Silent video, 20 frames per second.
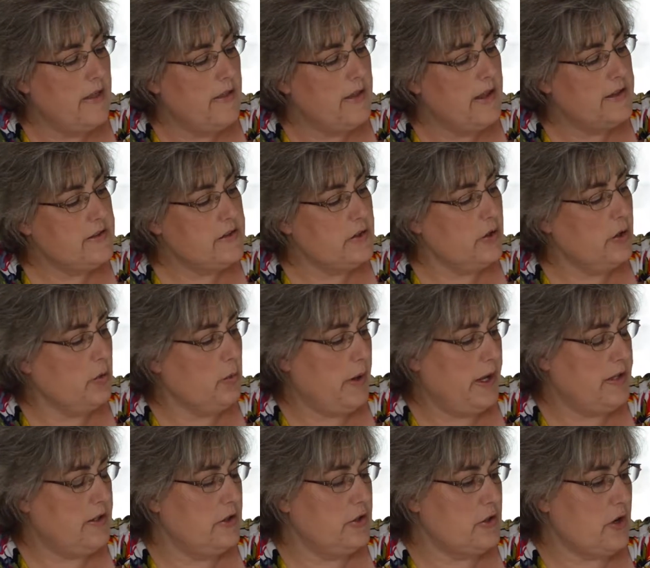It's a good way
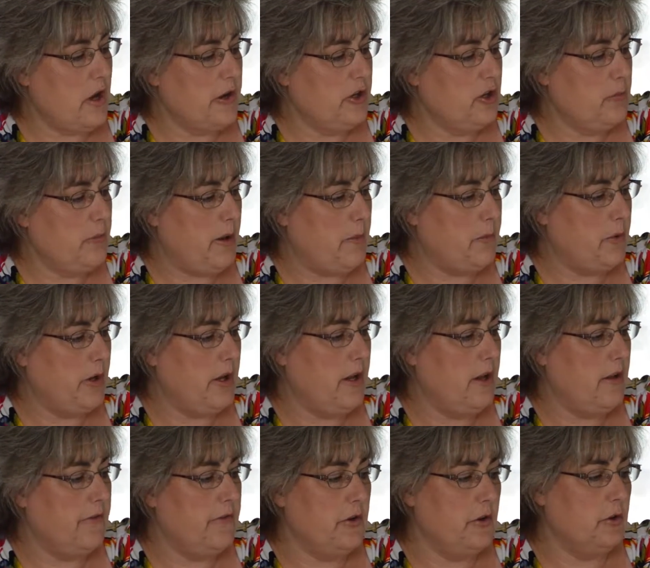to jog your memory.
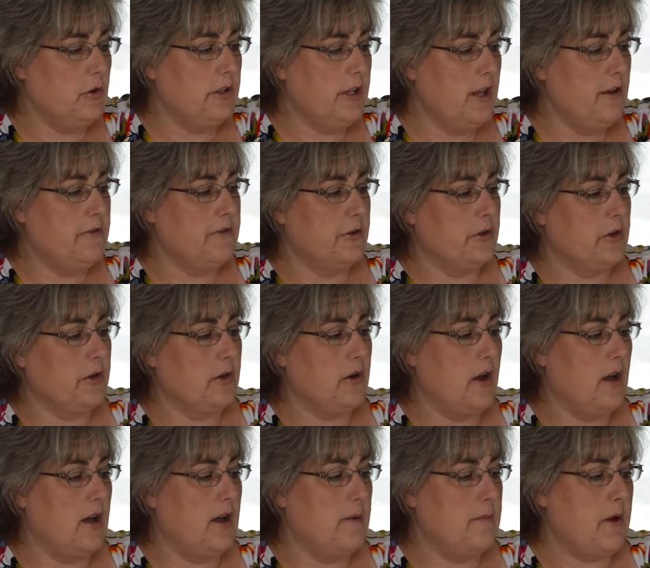If you're looking for
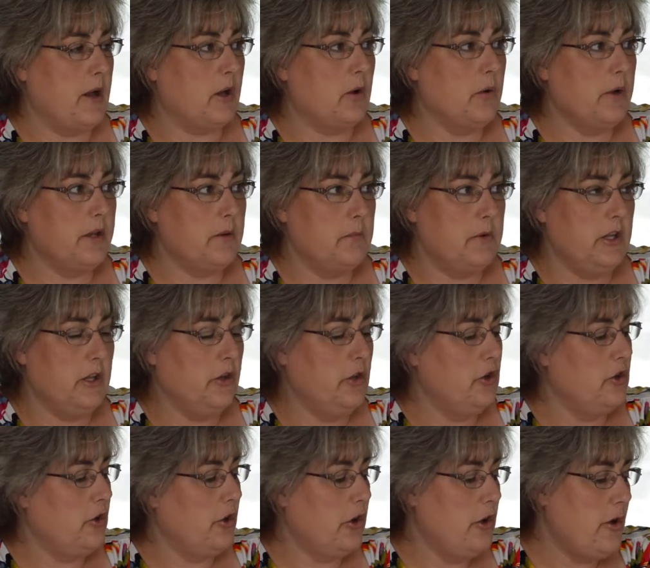a quick meal, you
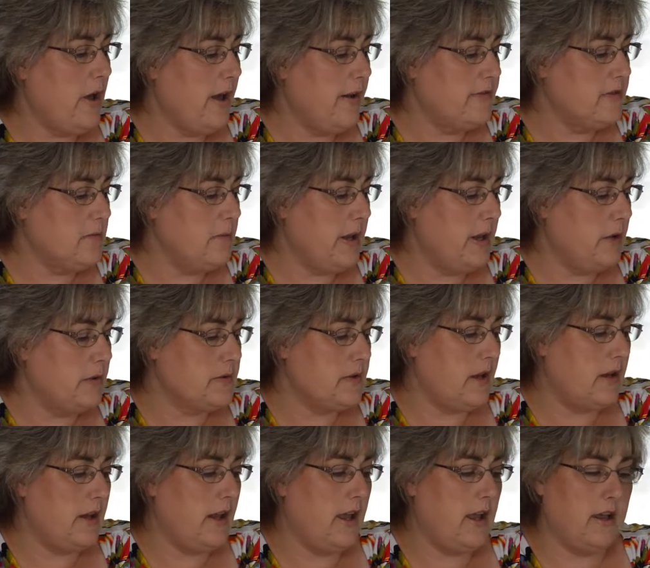know you have tomatoes
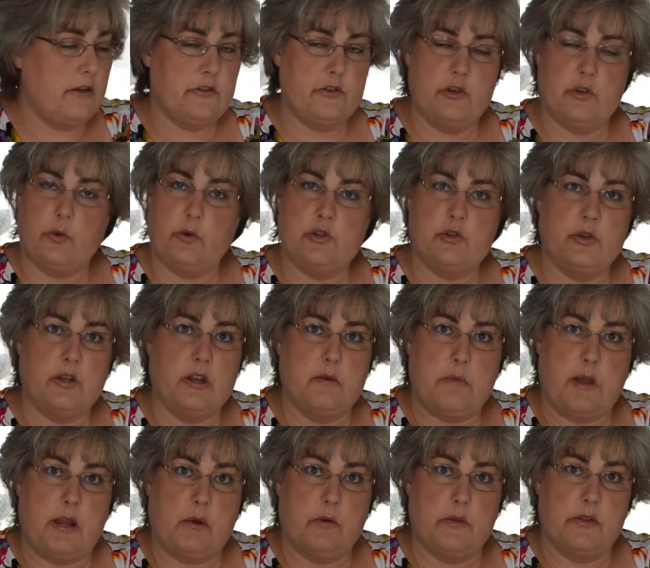on hand, you know what you can
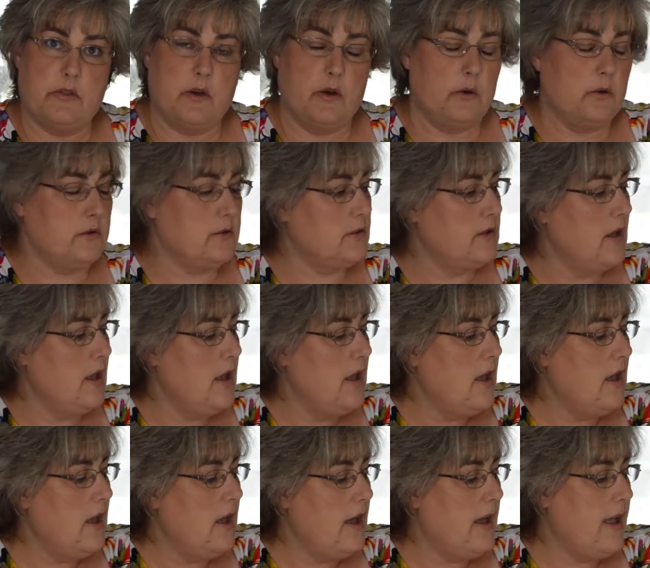make with those.
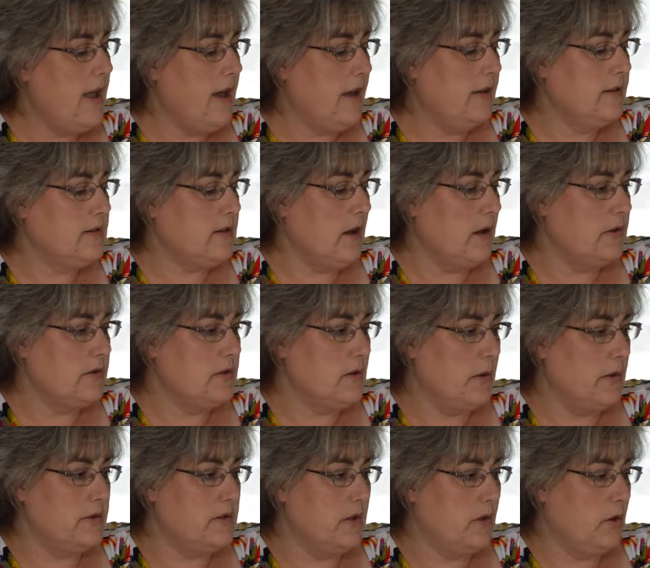And also
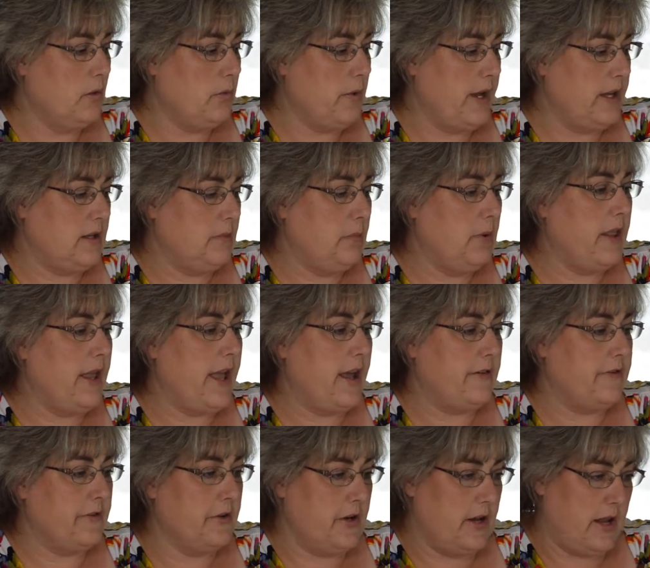it's a good way to plan
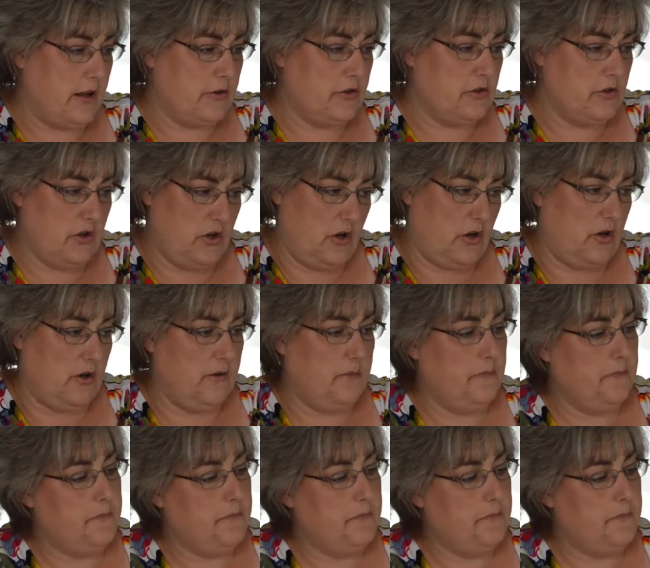for next year.